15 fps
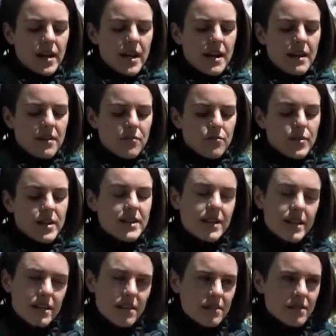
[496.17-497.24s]
in
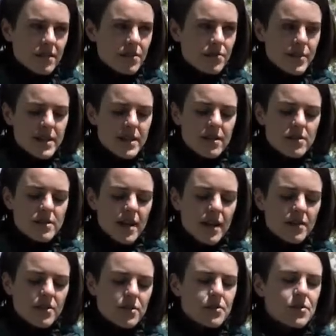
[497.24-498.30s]
the retail sector.